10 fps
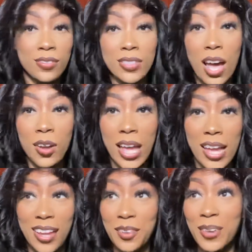
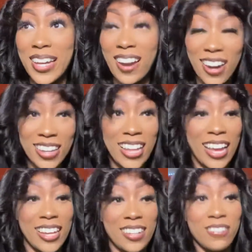Okay, we are
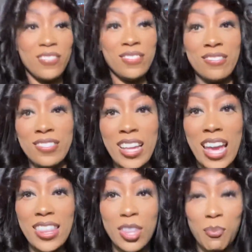like
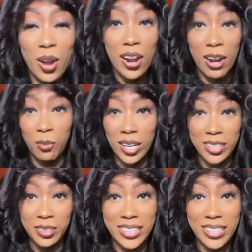at the part where you